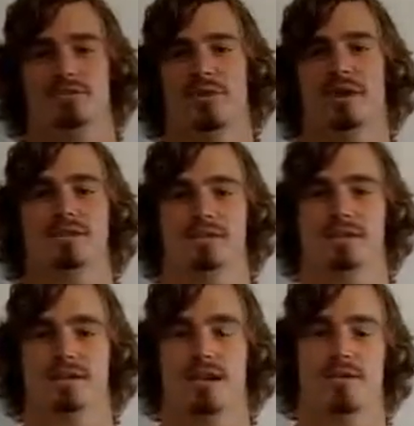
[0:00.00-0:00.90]

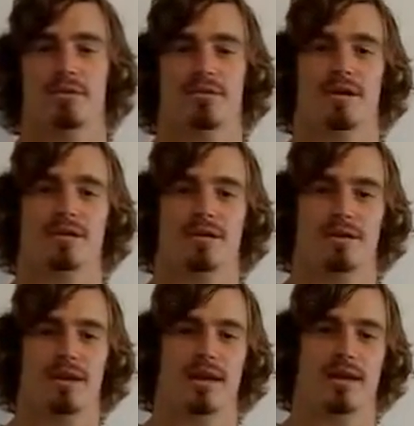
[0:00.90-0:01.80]
Rice, and I want to talk to you
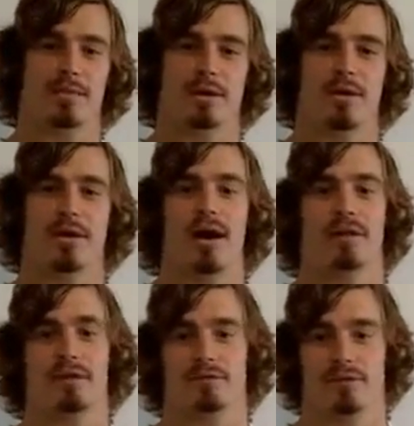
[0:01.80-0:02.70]
today about
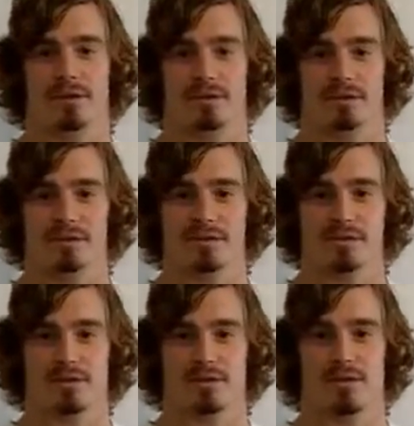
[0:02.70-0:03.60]
highlight videos.
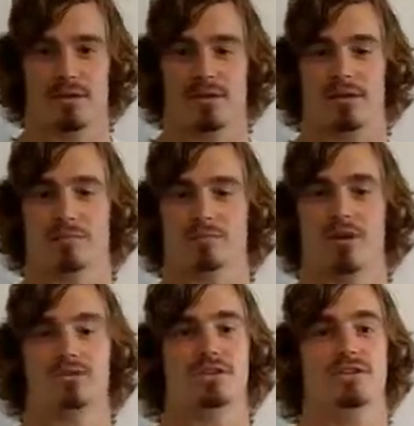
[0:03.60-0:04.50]

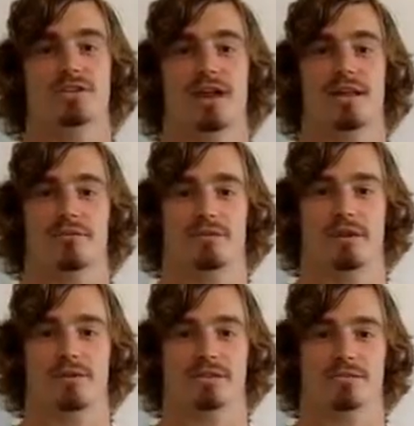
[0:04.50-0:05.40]
Coaches use highlight
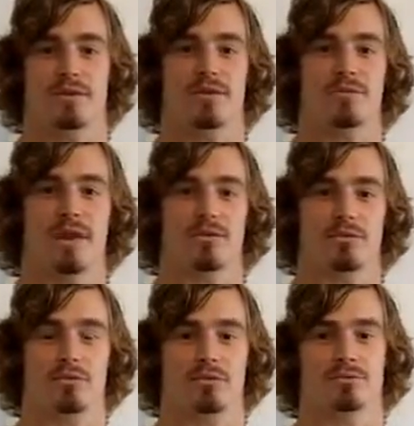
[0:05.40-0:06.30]
videos as one of their main
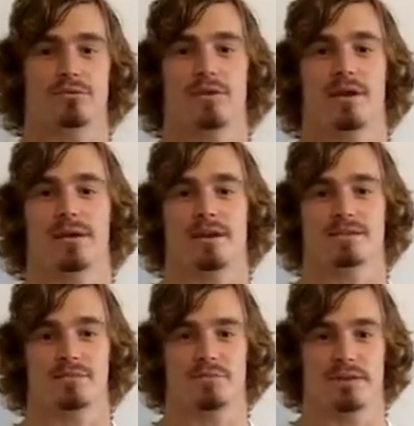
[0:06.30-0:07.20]
tools for
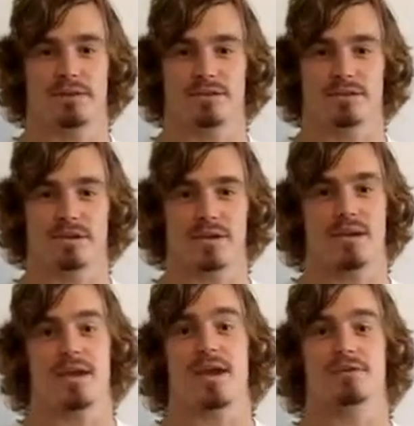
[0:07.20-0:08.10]
recognizing players
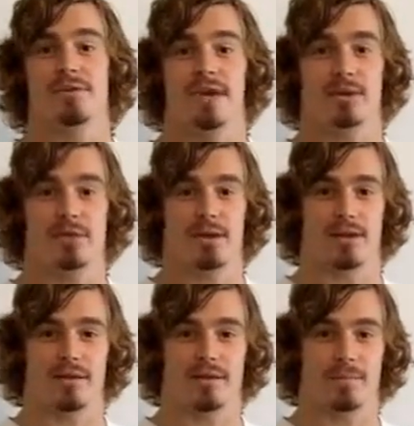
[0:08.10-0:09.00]
and
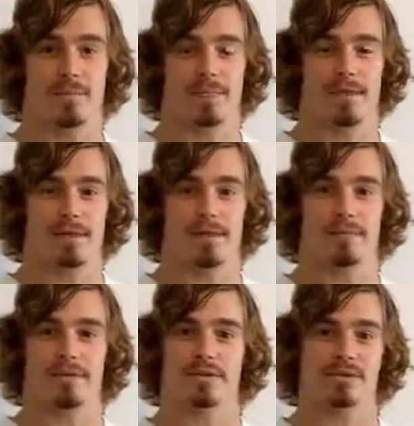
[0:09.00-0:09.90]
evaluating them.
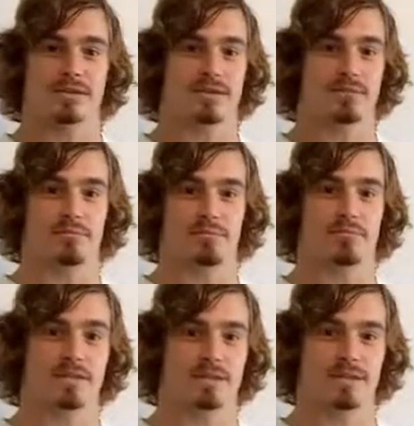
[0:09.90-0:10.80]
There's some
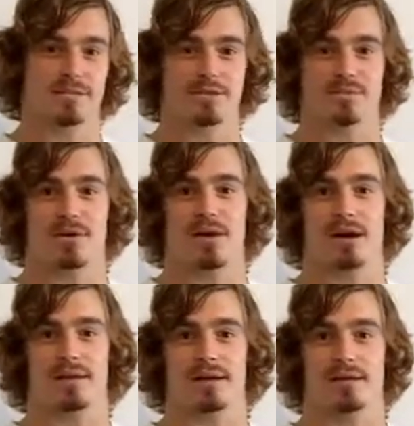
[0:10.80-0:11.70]
misconceptions about
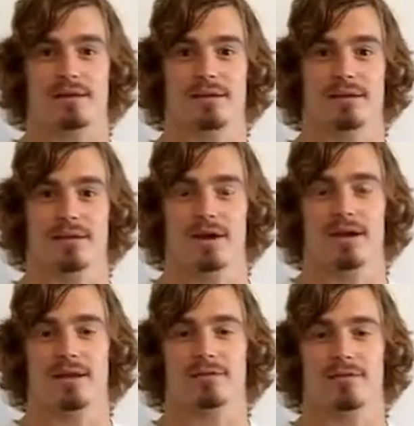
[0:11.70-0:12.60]
highlight
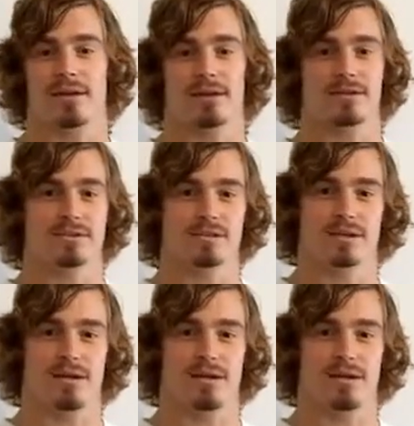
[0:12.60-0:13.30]
videos.